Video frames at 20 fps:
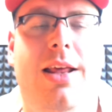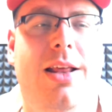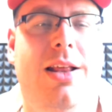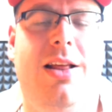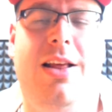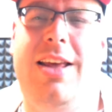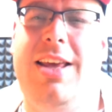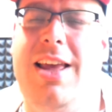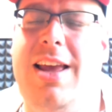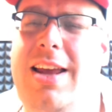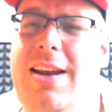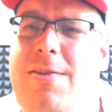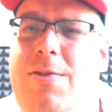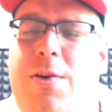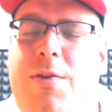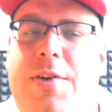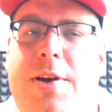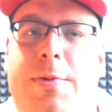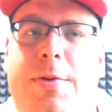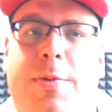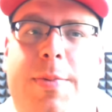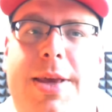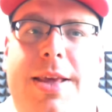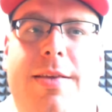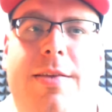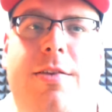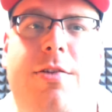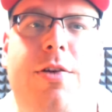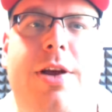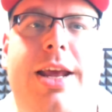I kind of thought that was a bit
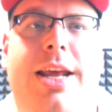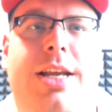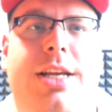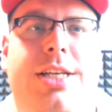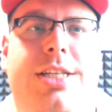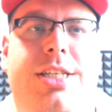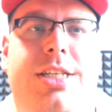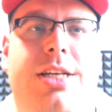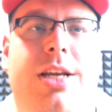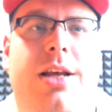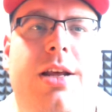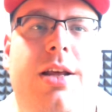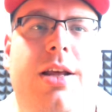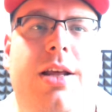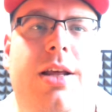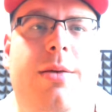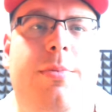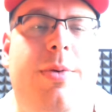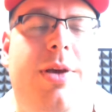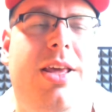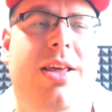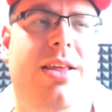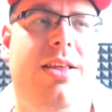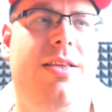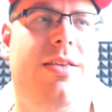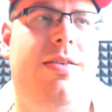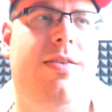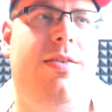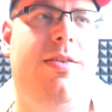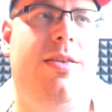strange
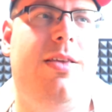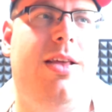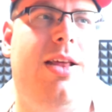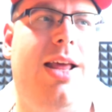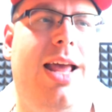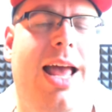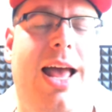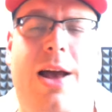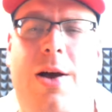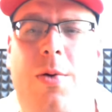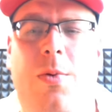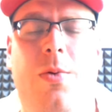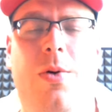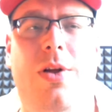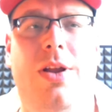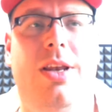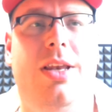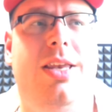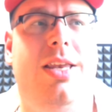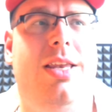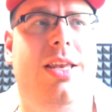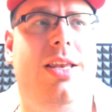because how would